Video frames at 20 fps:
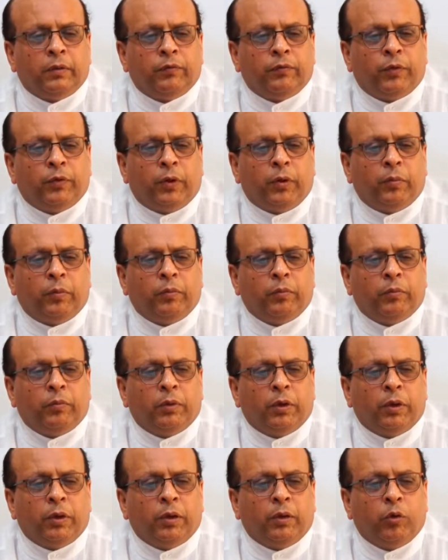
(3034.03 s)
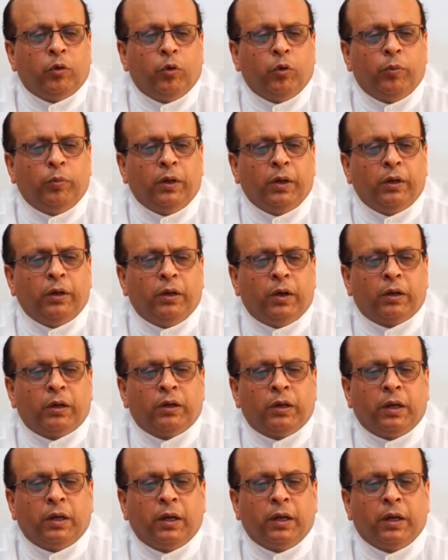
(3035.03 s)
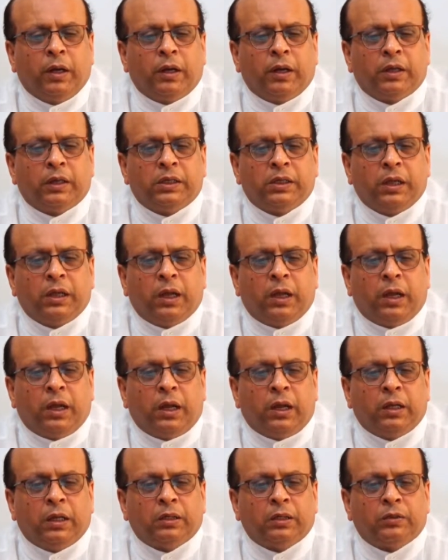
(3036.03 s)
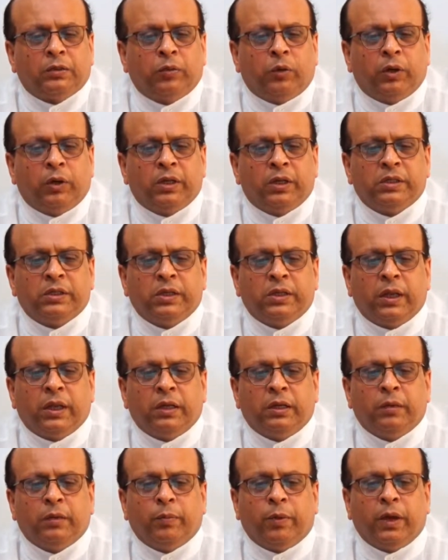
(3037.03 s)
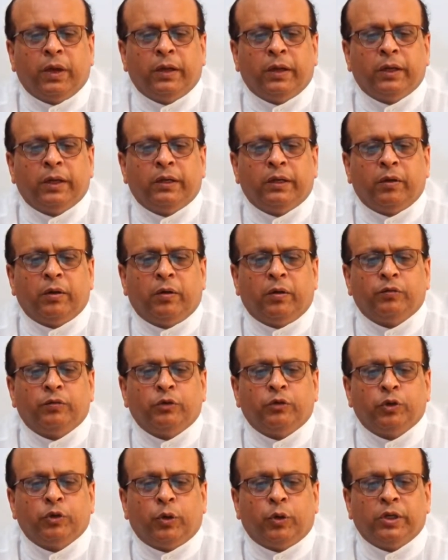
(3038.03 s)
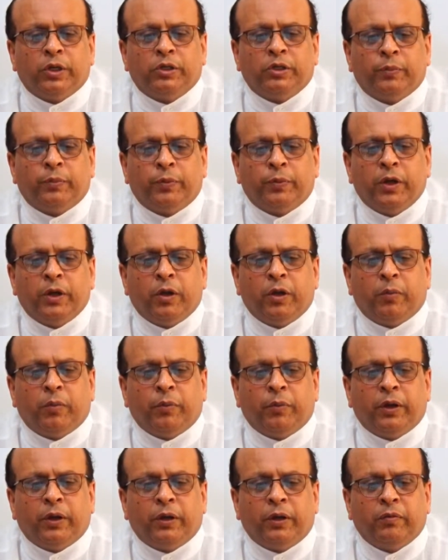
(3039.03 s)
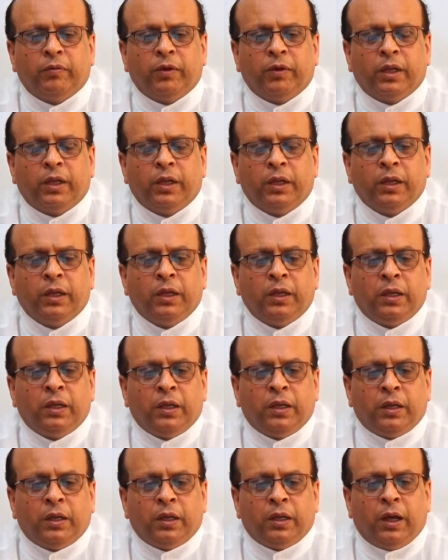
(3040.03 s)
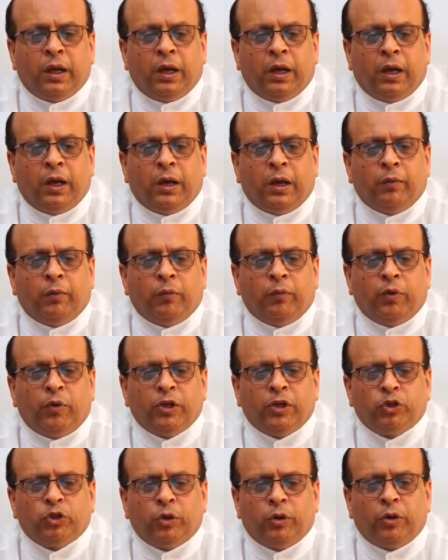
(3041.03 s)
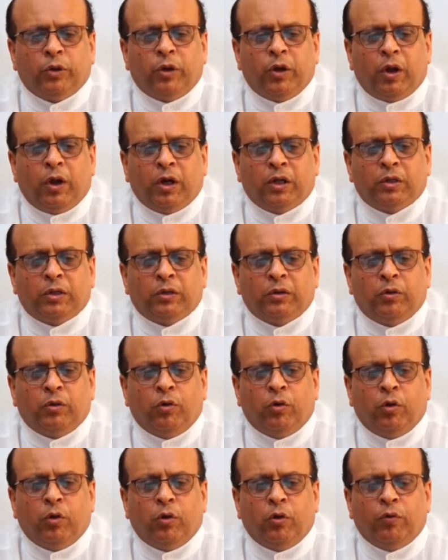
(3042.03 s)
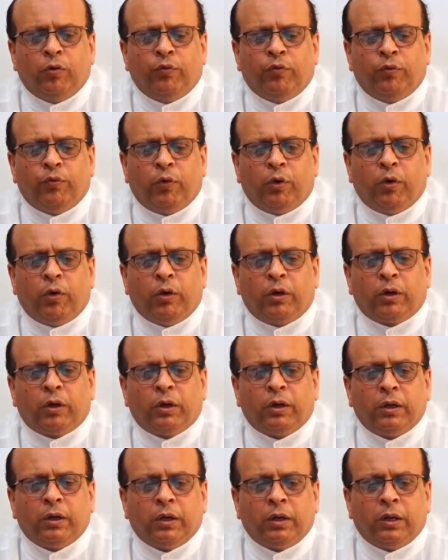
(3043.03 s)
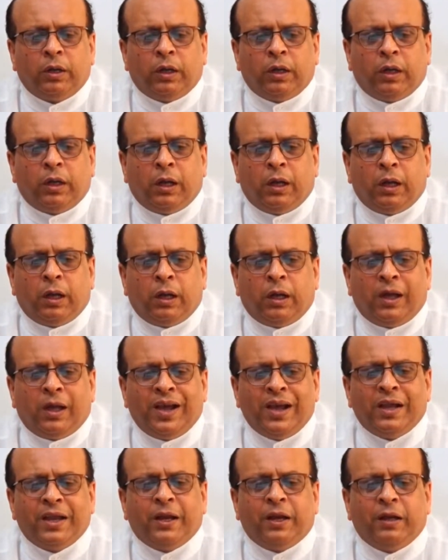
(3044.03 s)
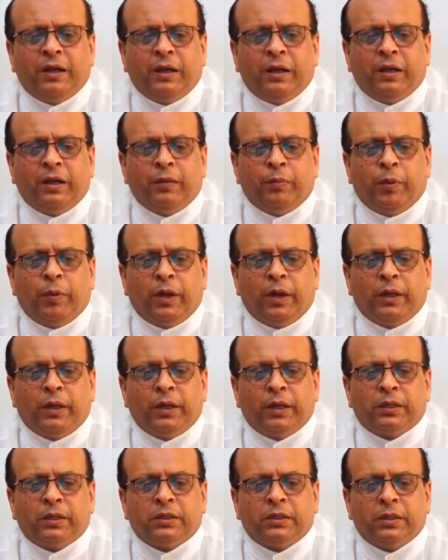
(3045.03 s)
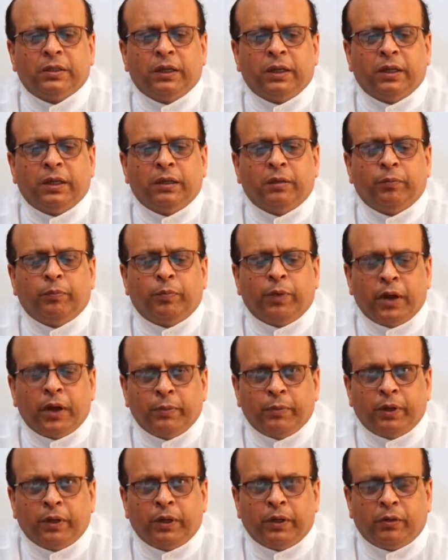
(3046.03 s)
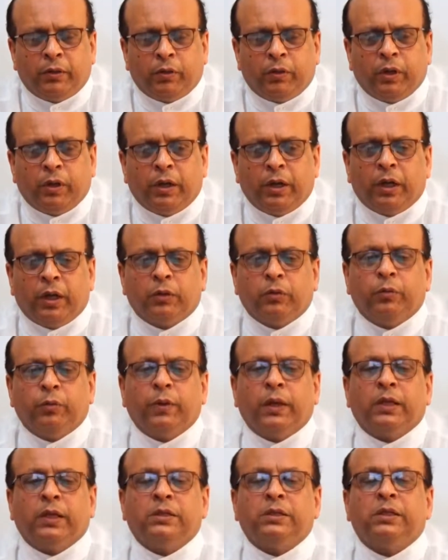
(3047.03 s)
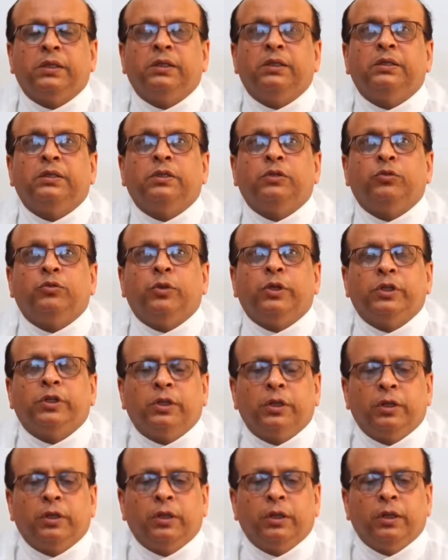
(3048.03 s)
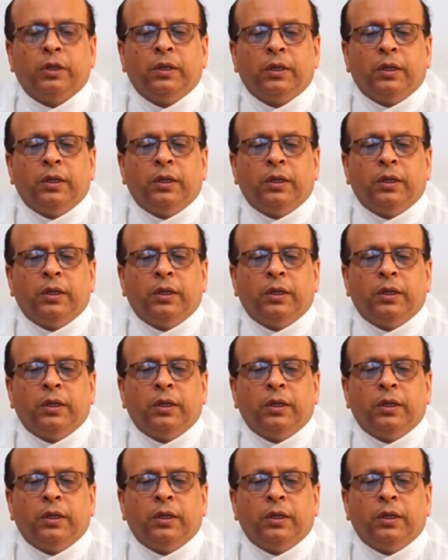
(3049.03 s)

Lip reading: From Hubli, Dr. Hari Krishna asked, what is the antibiotic of choice pre-operatively? One should not go for high-end antibiotics in primary total knee arthroplasty situation.